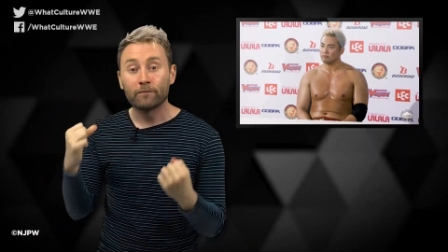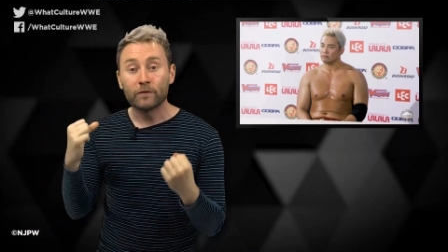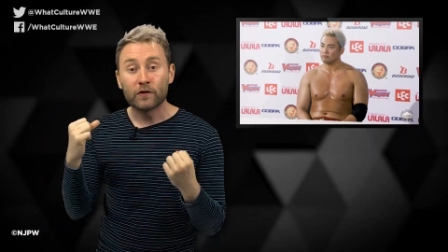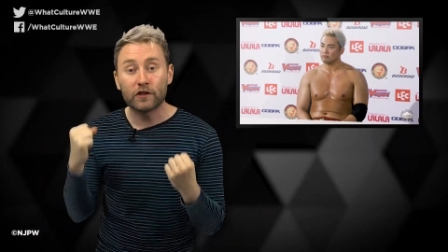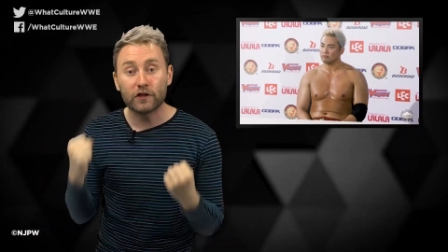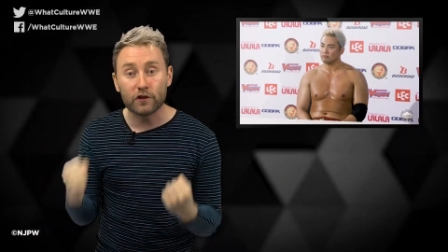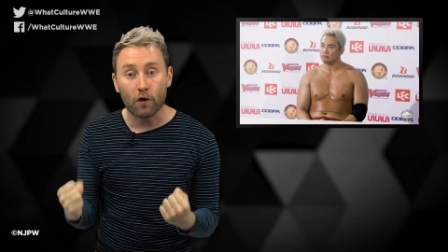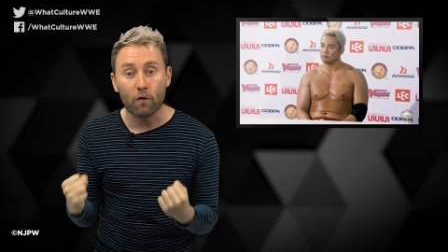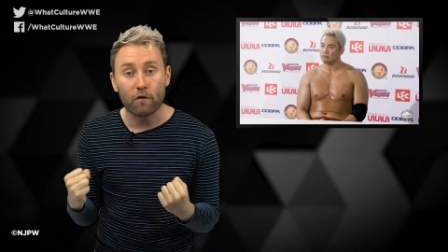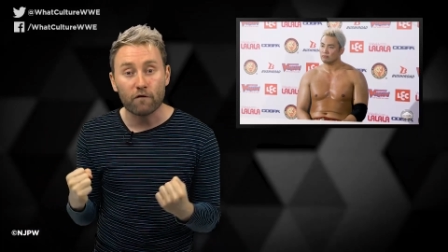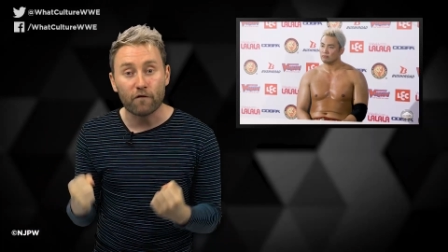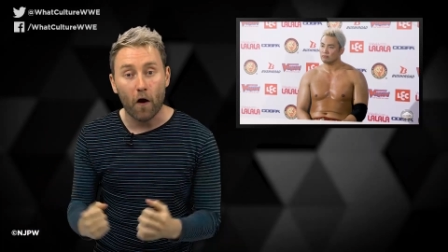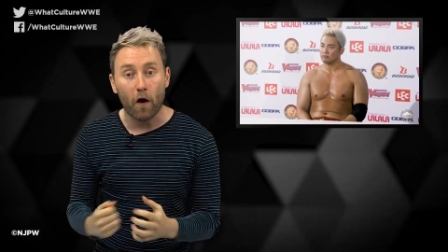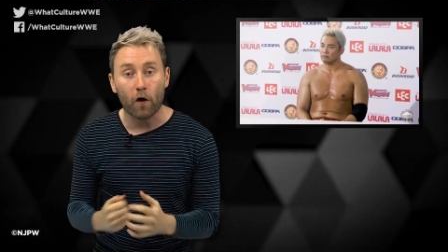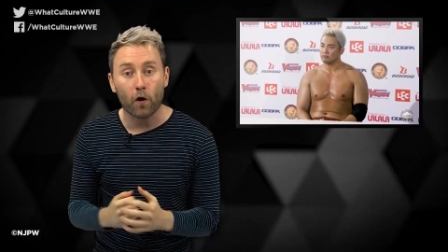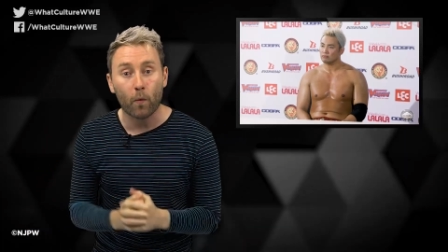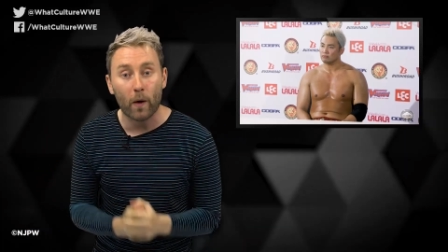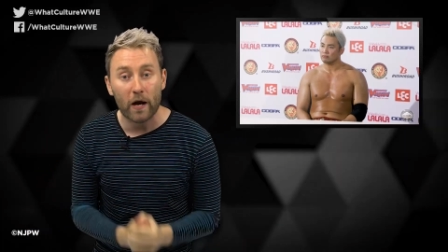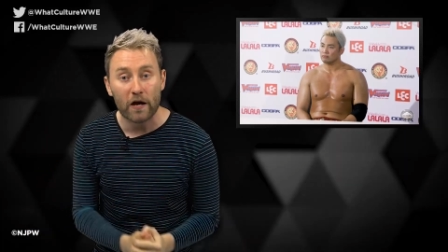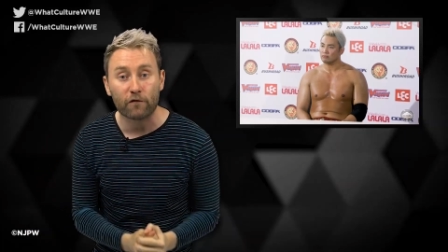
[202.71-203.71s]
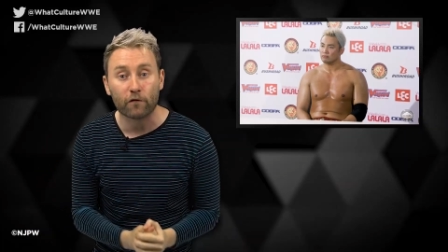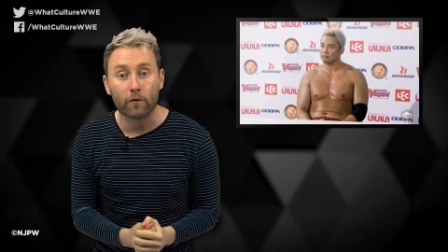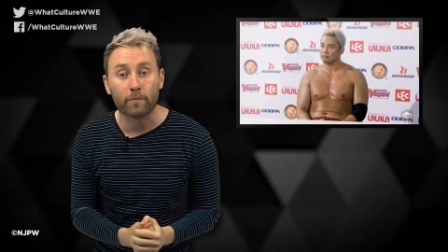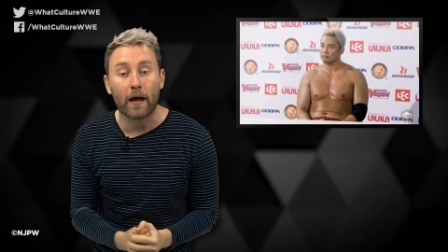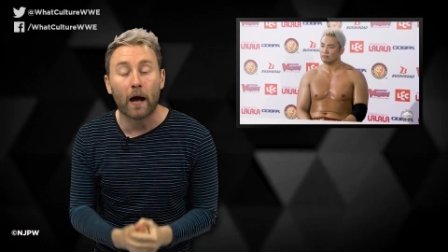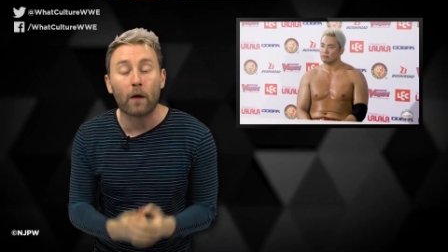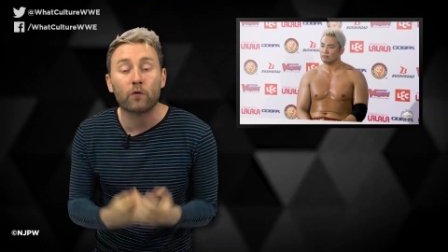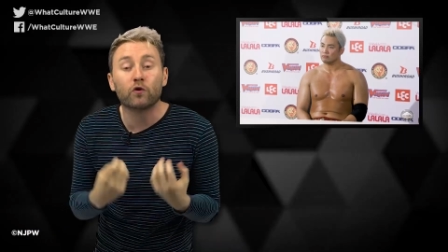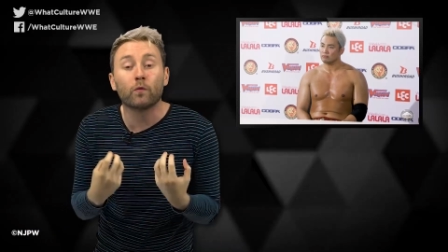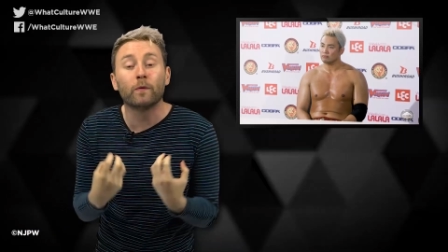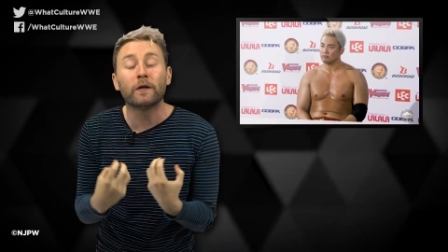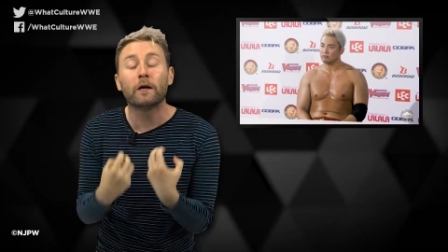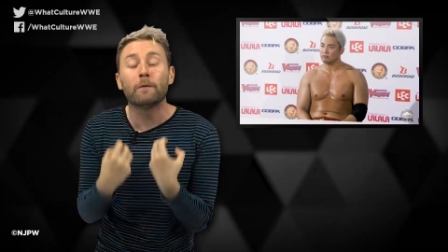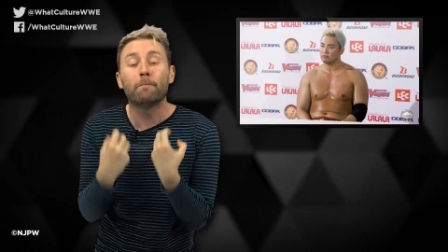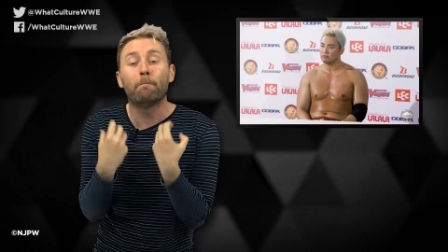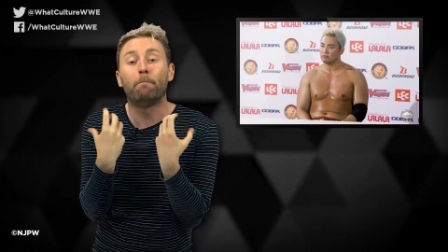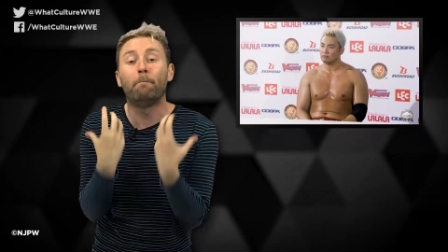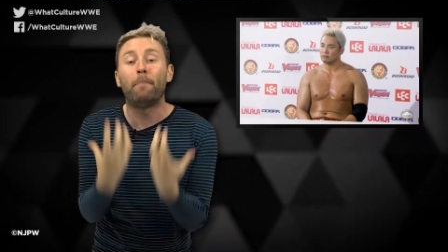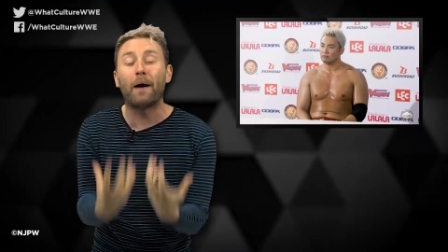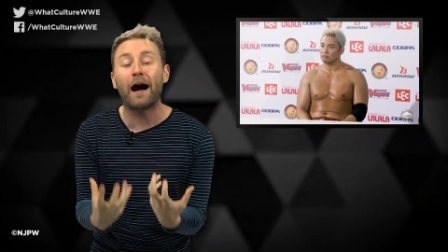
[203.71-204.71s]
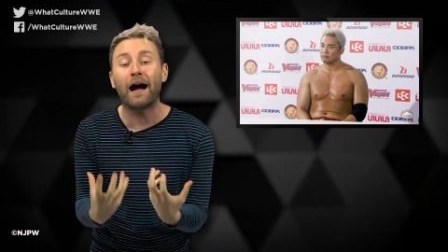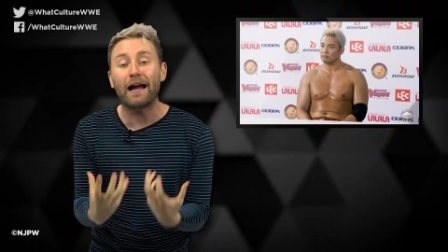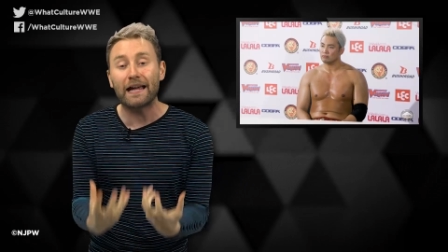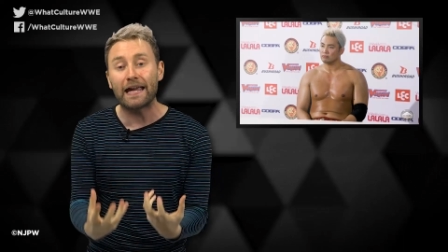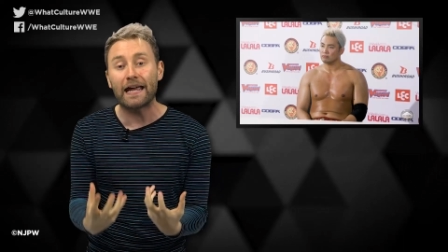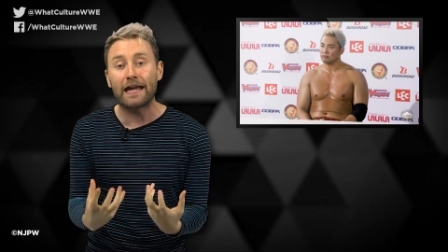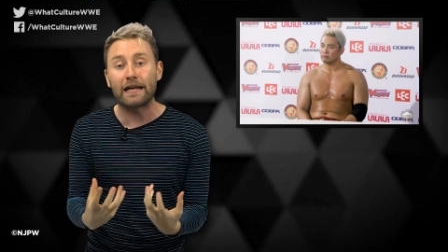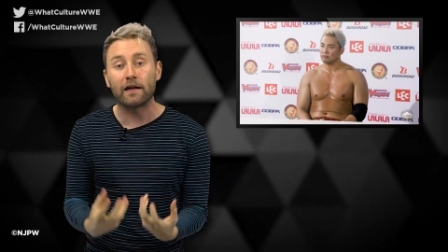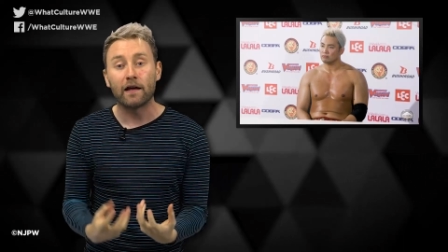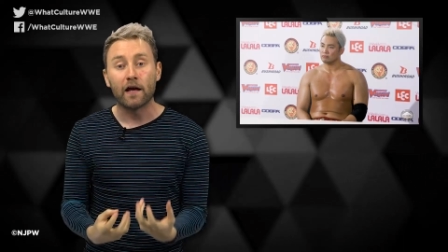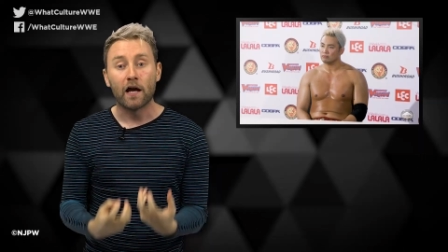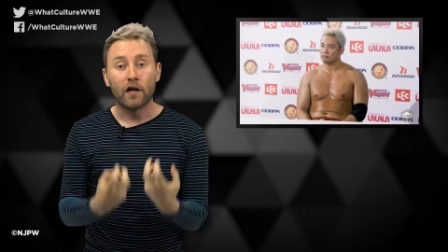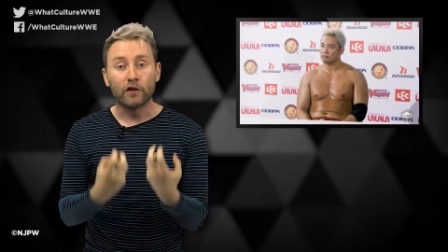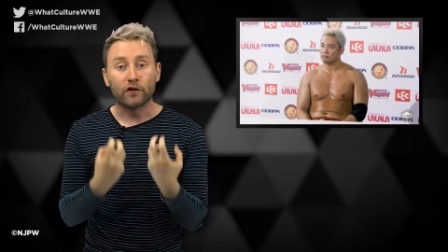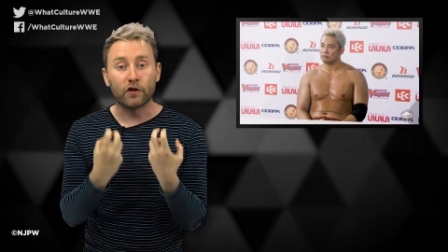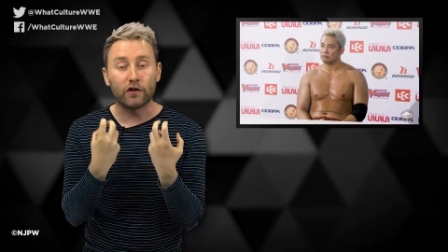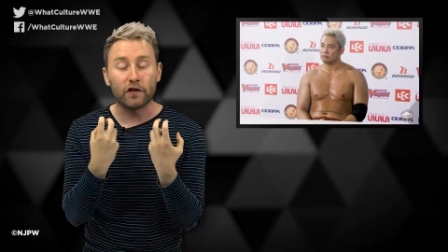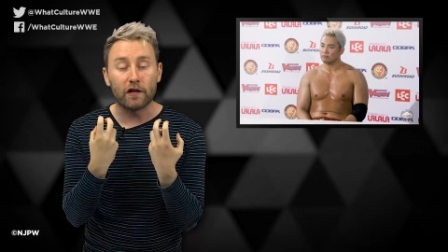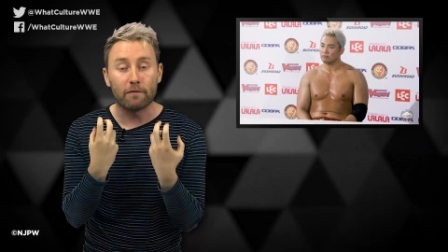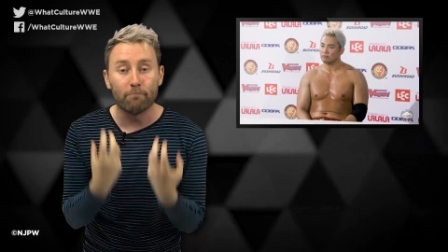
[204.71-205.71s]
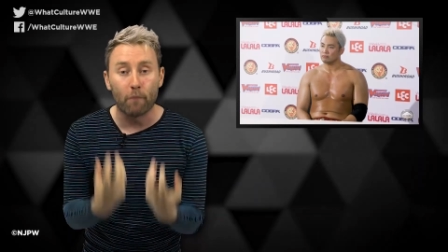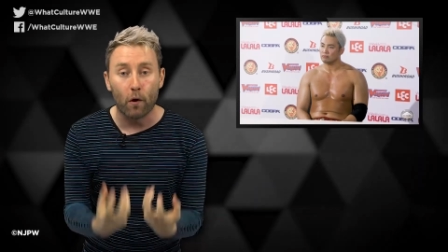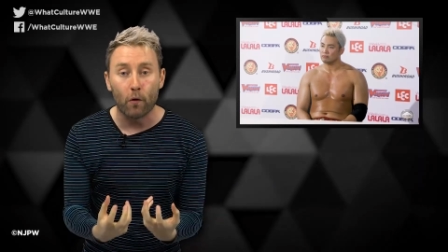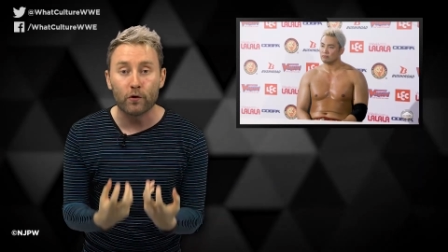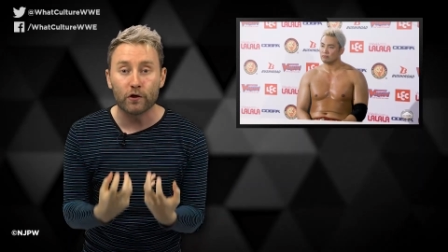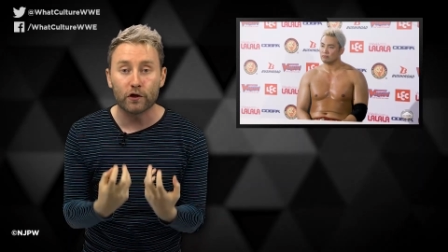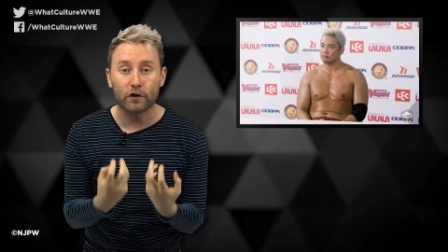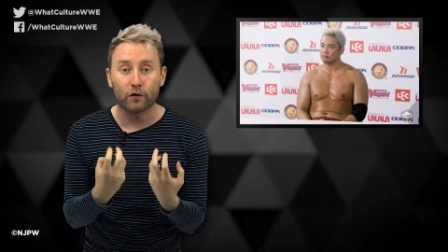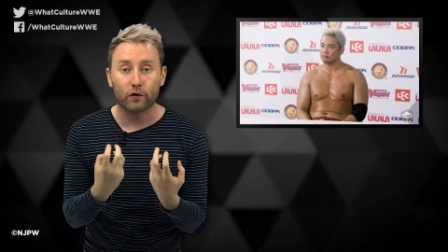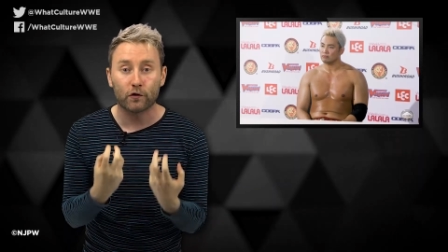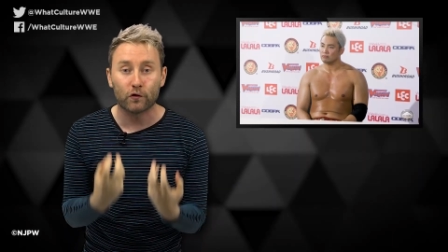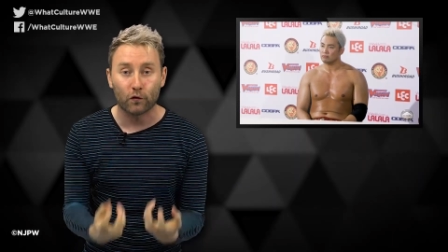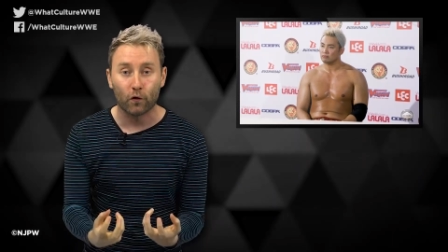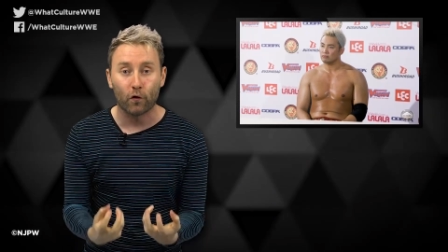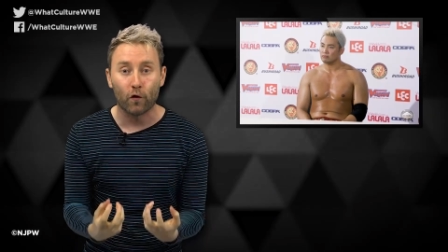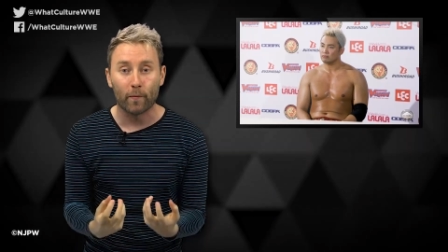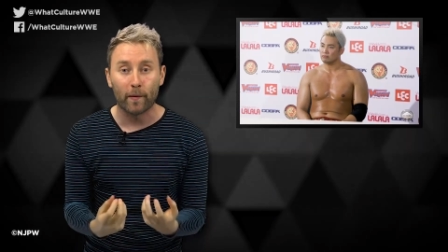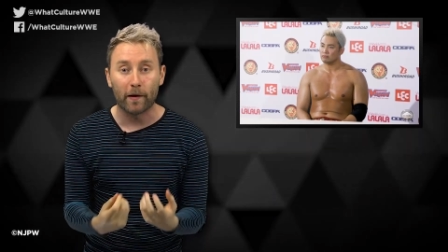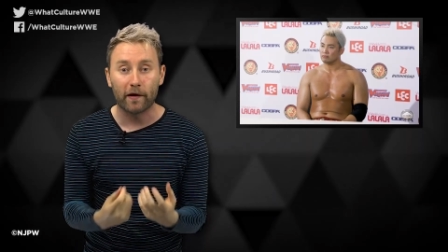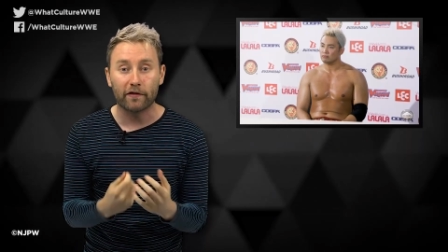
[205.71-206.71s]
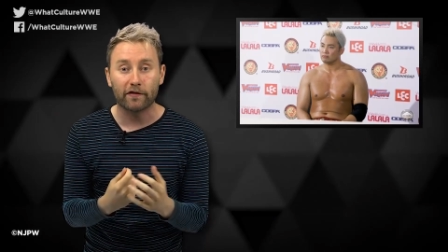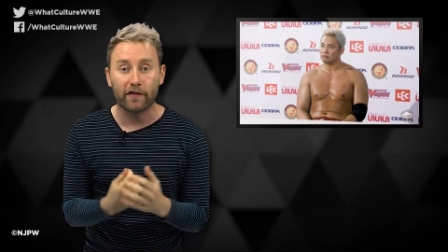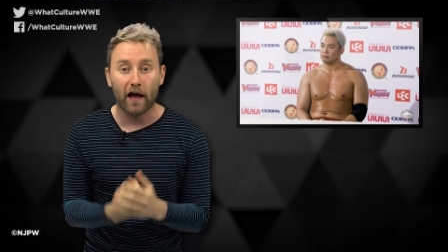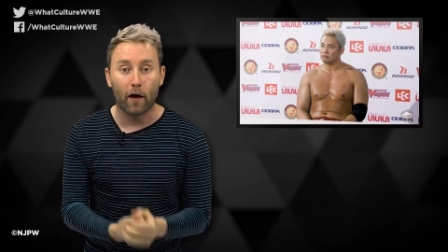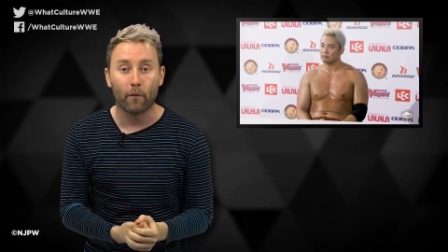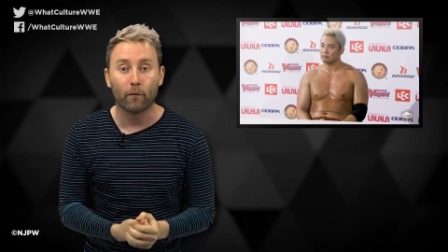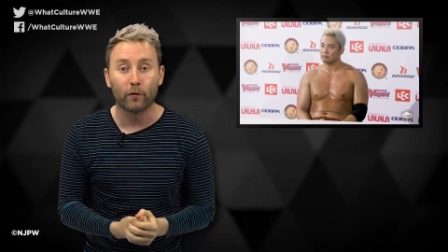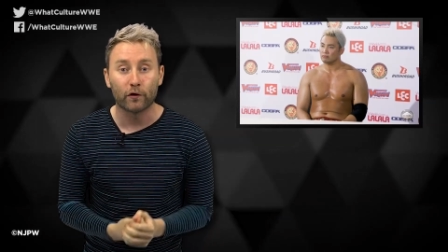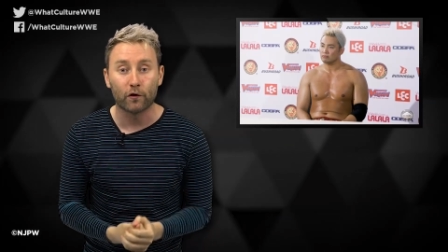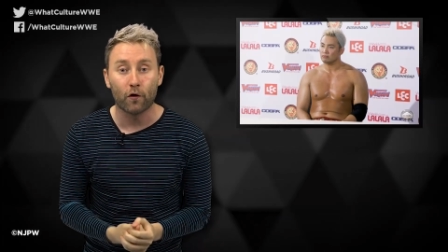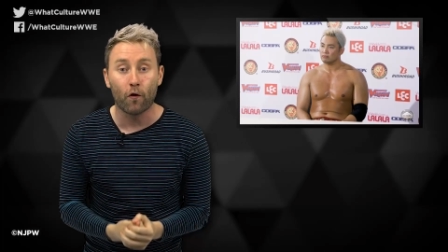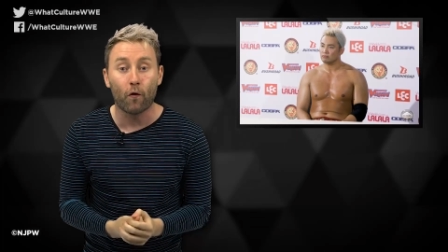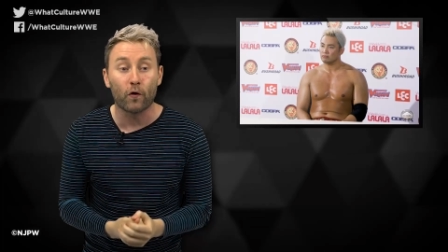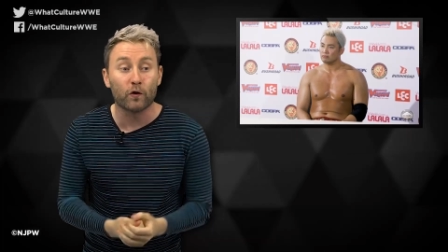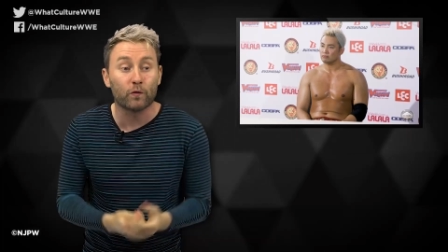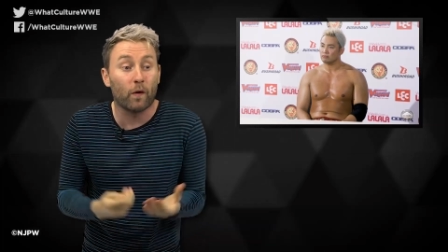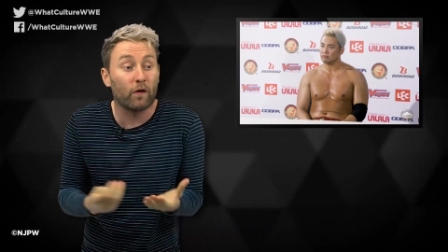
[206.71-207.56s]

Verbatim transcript: so far away from now so we can buy in to the emotional trauma that would cause.